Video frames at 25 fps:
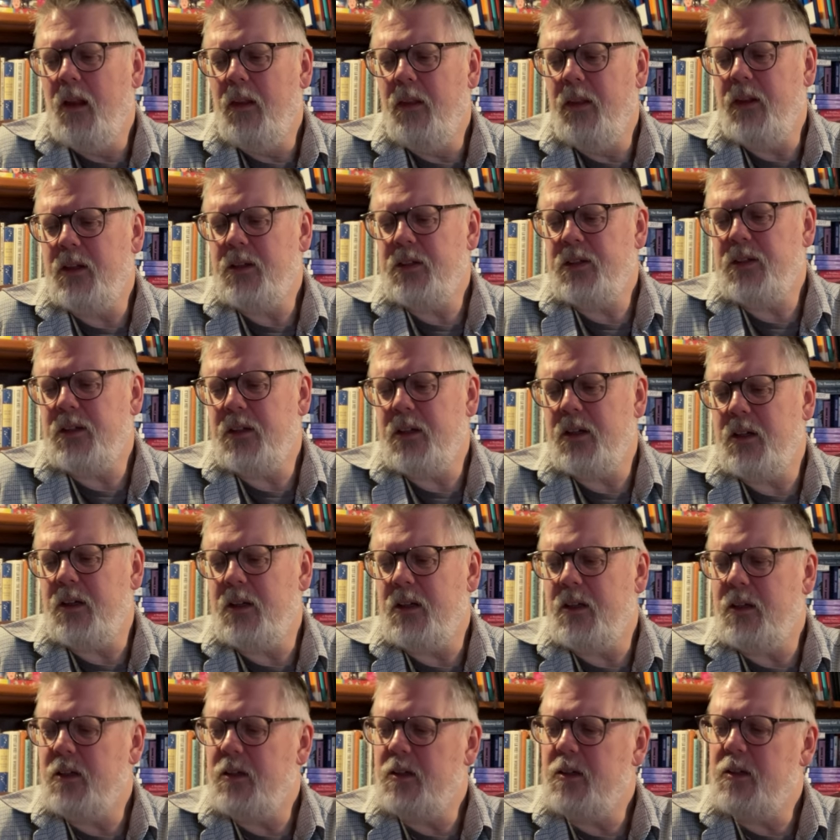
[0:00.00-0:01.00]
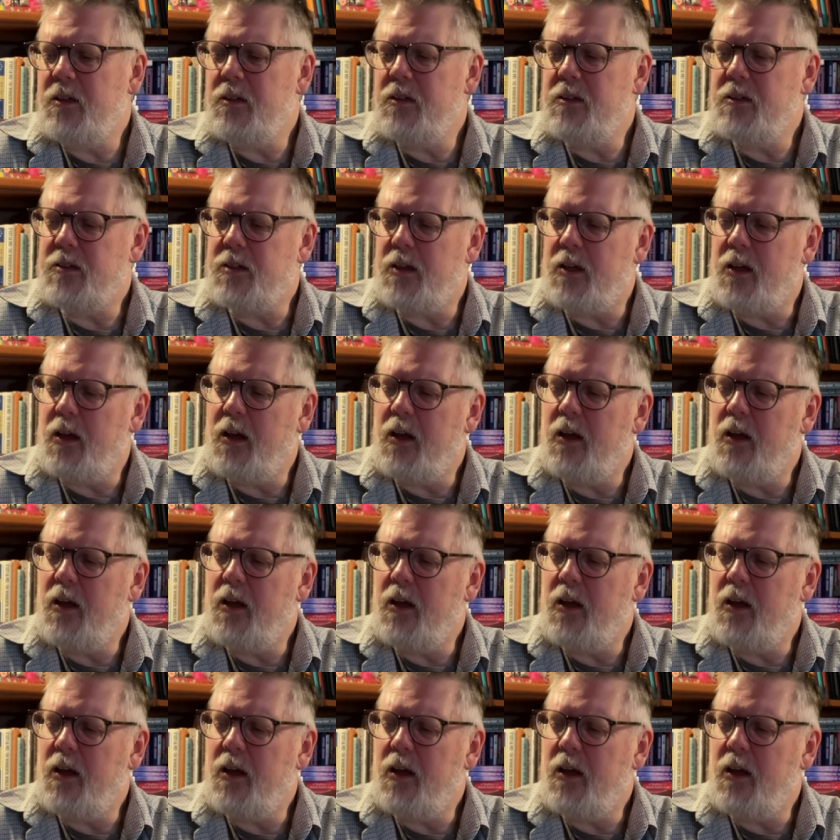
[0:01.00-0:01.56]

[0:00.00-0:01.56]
This is